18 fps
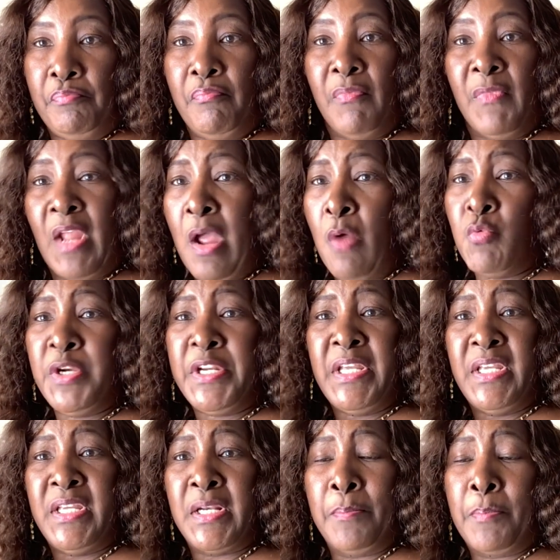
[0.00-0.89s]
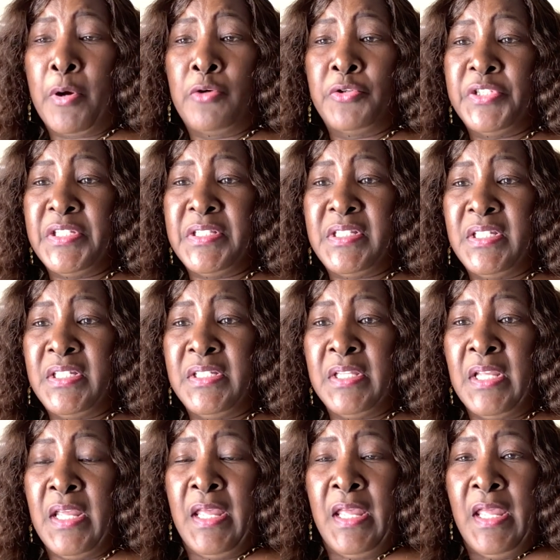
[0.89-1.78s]
I went ahead and purchased it.
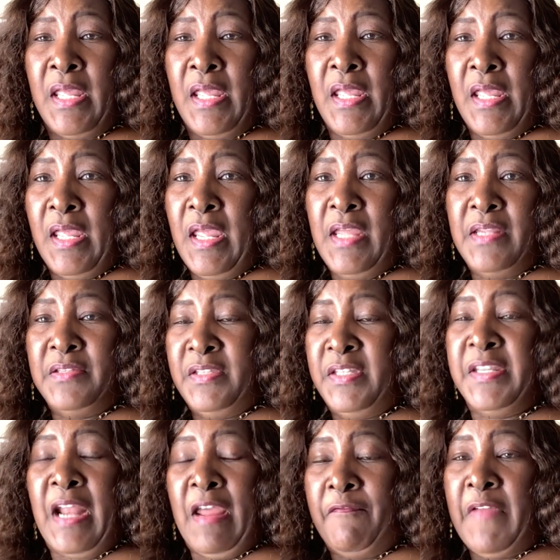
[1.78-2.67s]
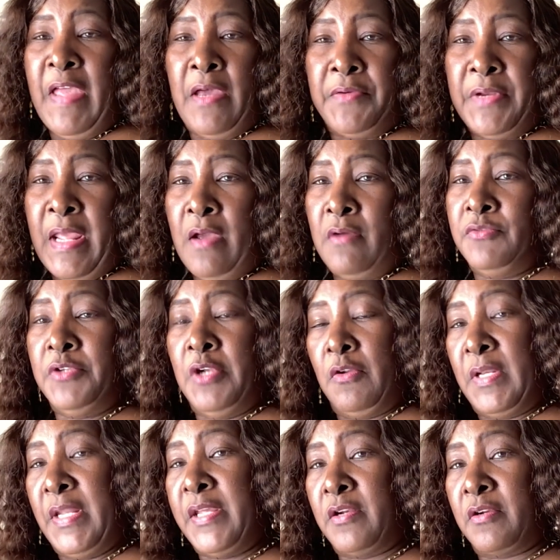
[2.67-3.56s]
And then I found out,
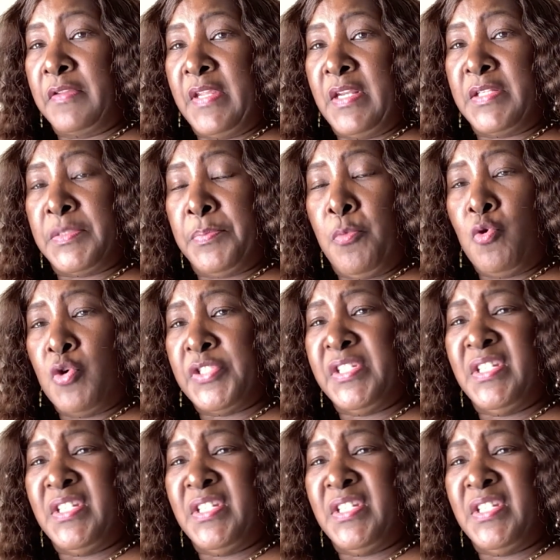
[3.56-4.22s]
later that it's poison.